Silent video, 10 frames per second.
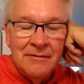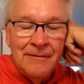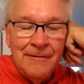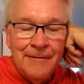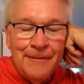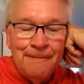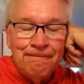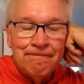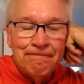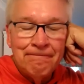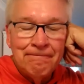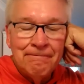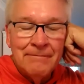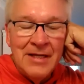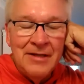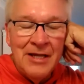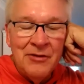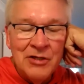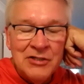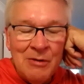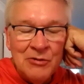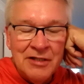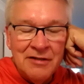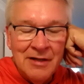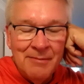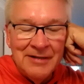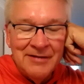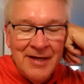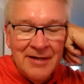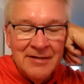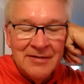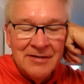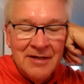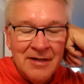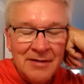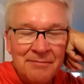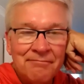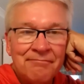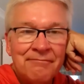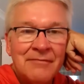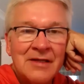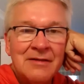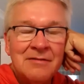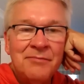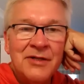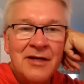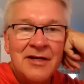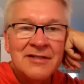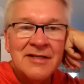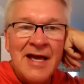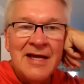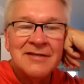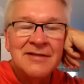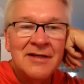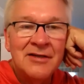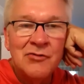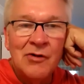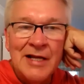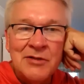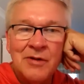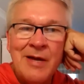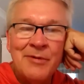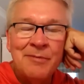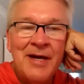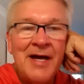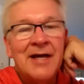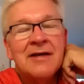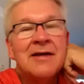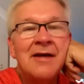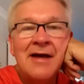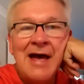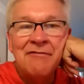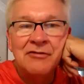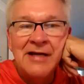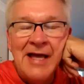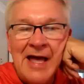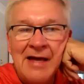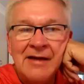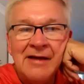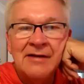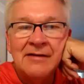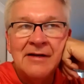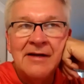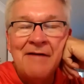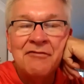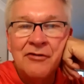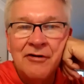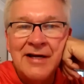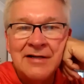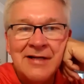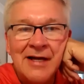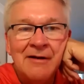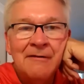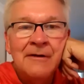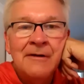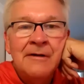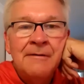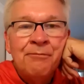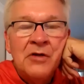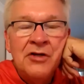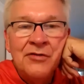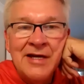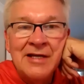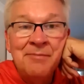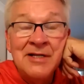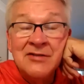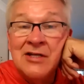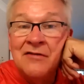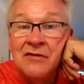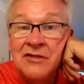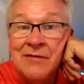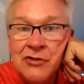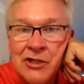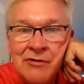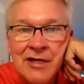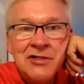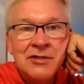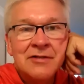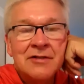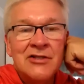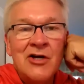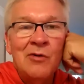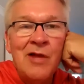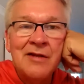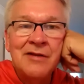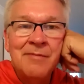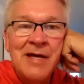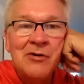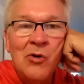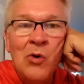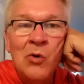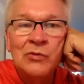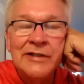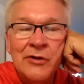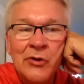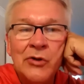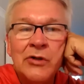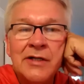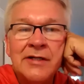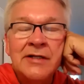And the reason I want you to think about that is because as the Israelites were coming back after their exile, they had been several generations. And so a lot of them had only heard